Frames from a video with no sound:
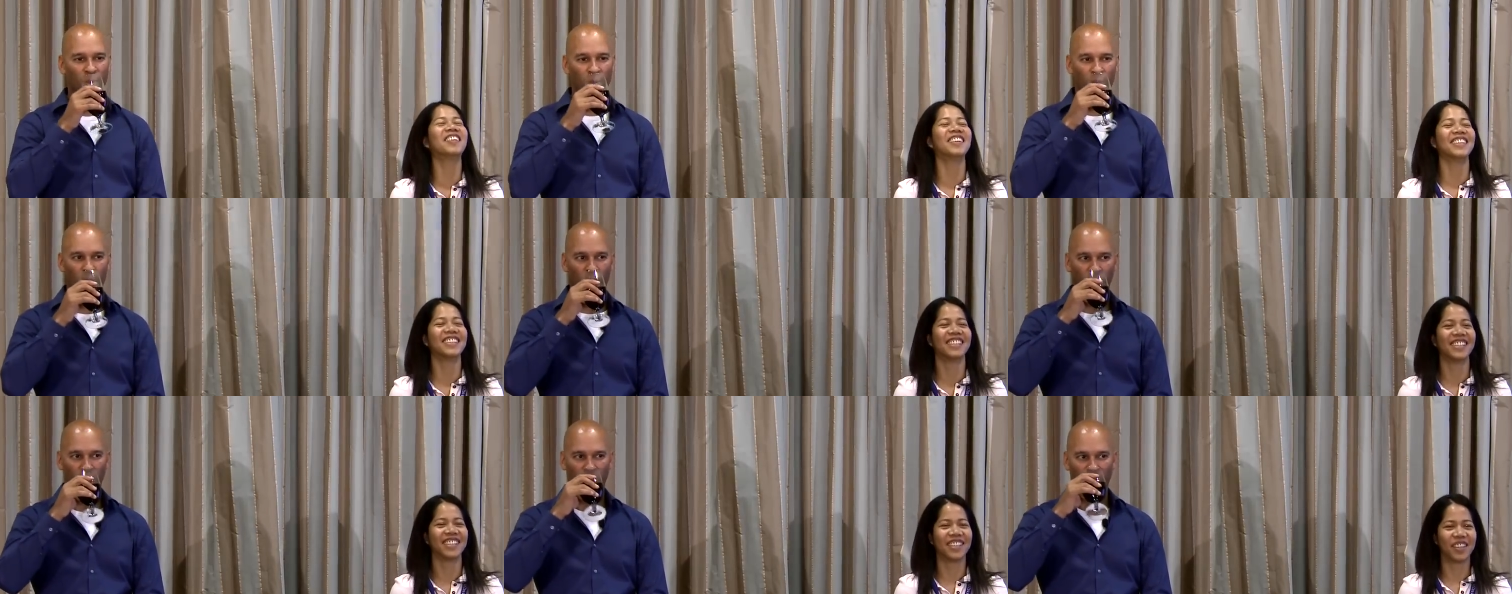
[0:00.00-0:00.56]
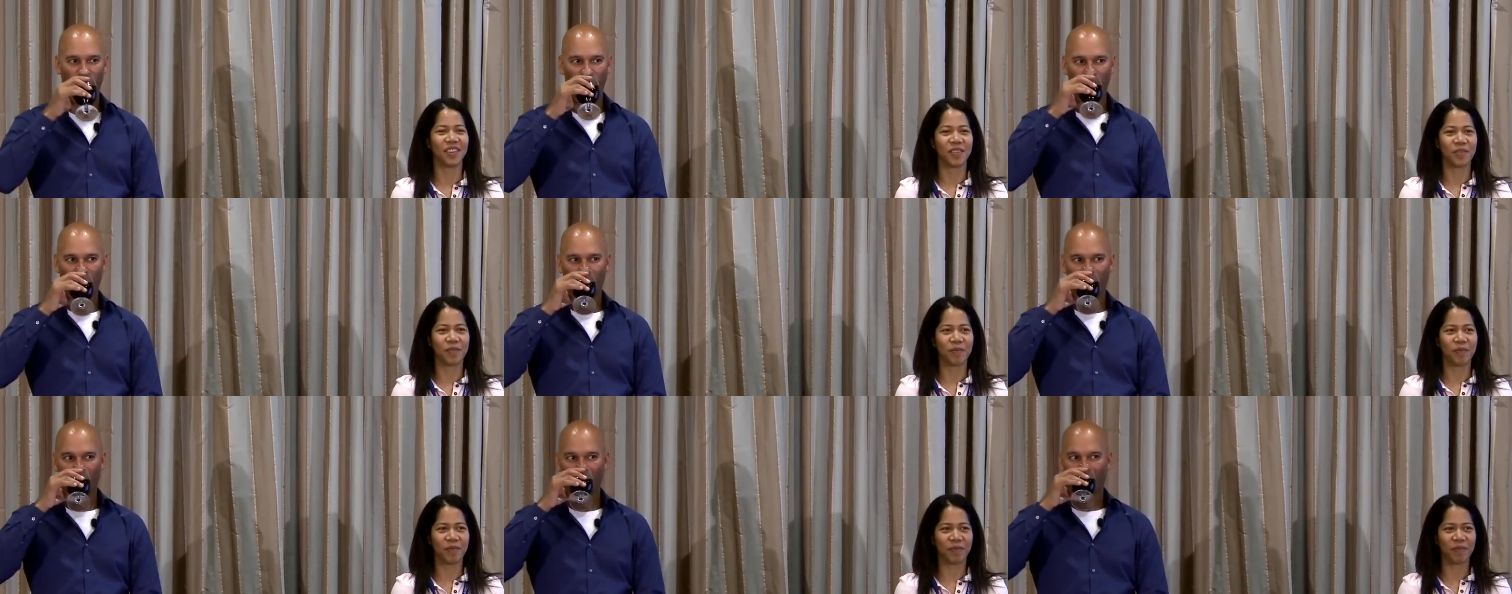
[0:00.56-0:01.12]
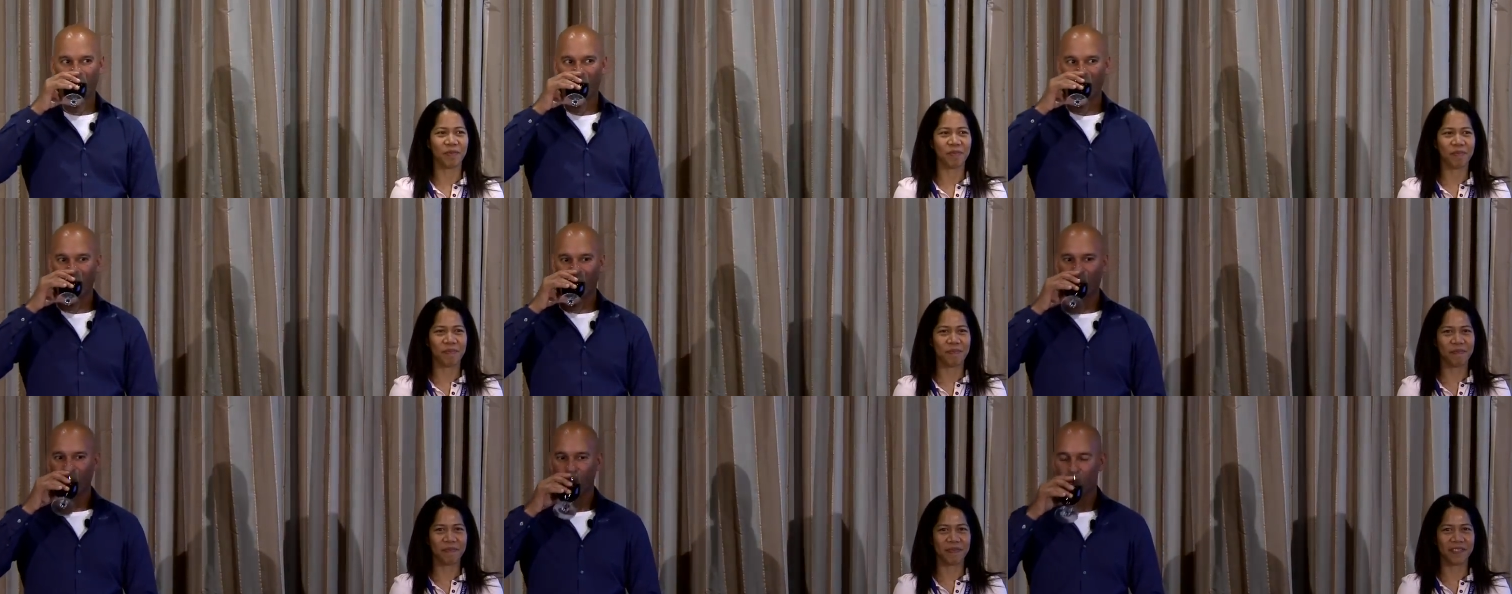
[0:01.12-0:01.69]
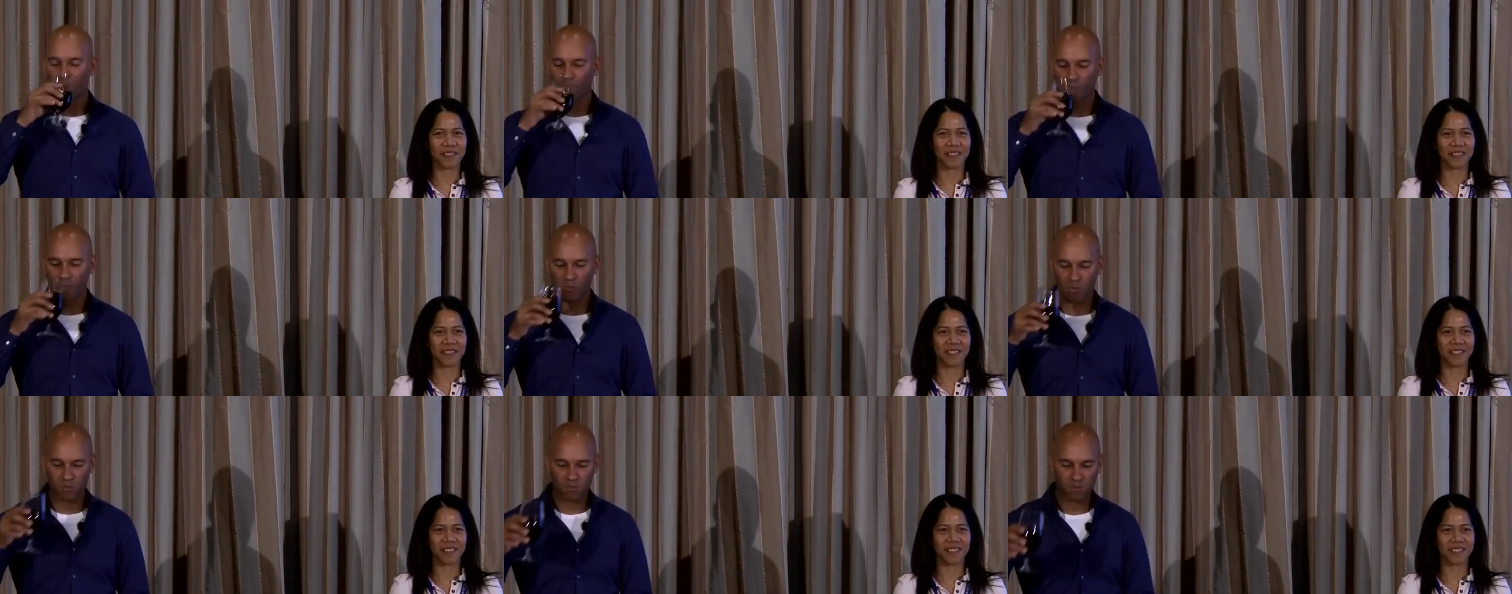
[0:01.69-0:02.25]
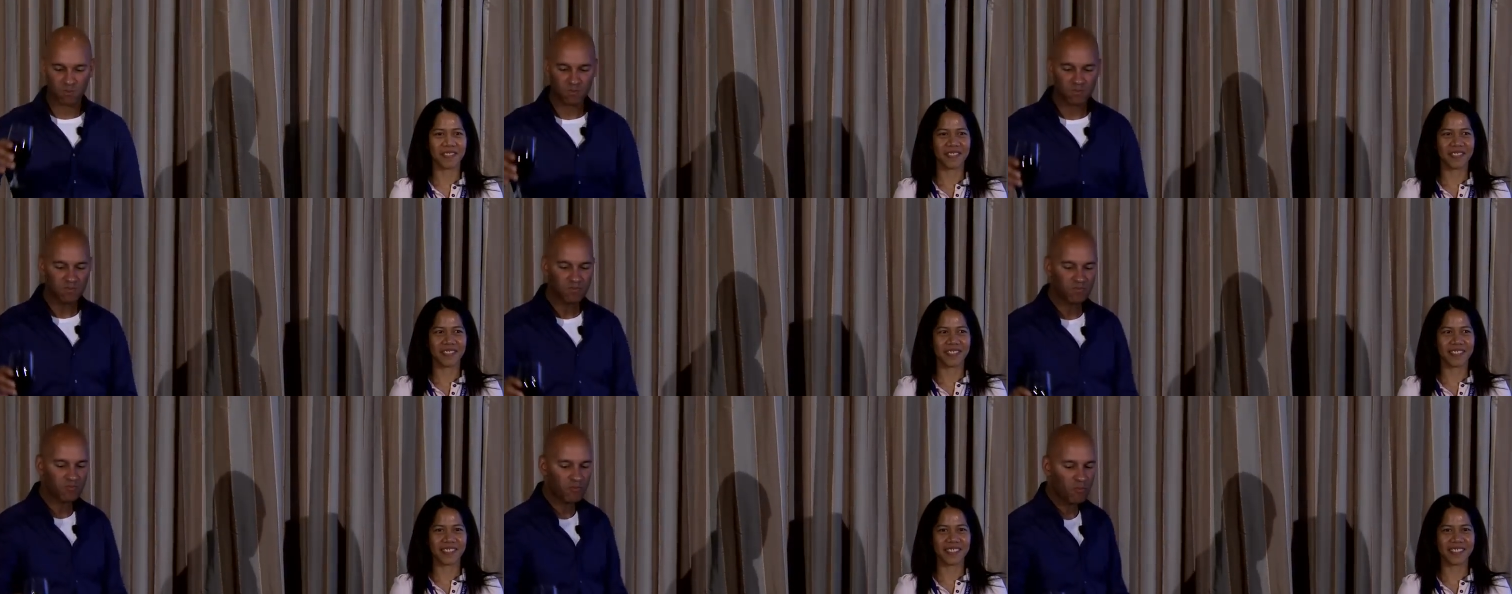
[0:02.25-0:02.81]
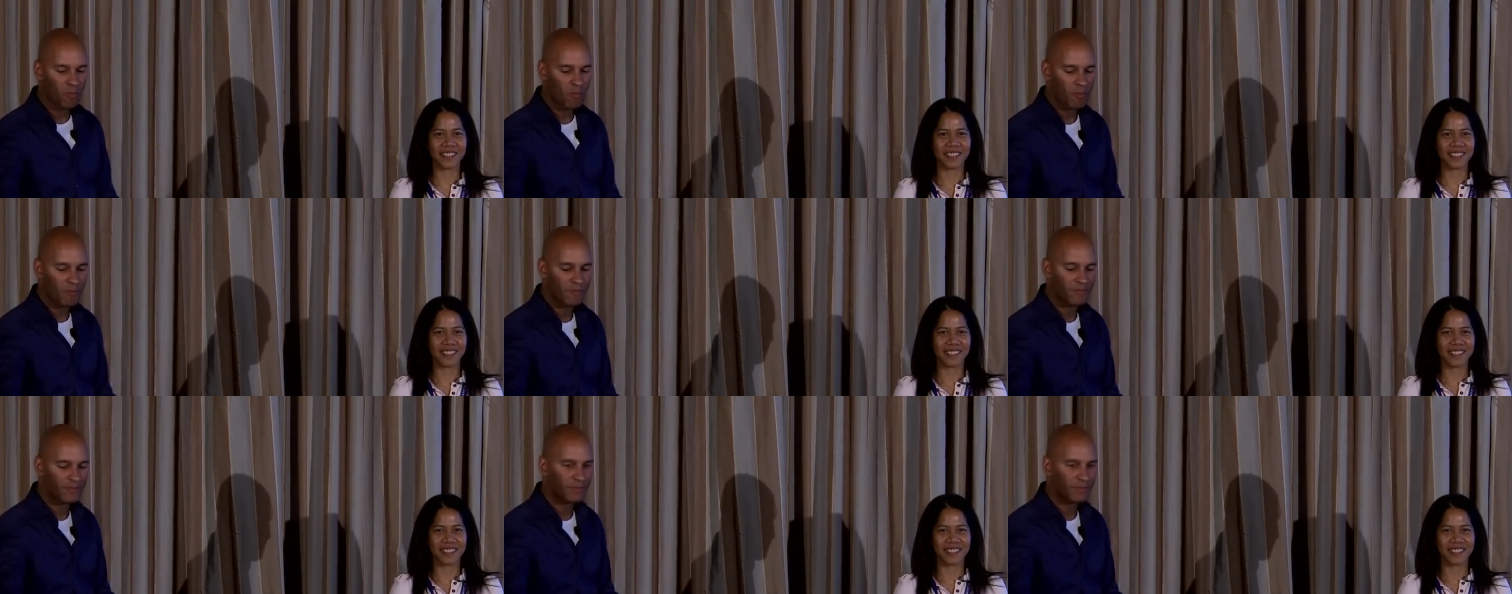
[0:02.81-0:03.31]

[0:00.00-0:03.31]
Nobody speaks.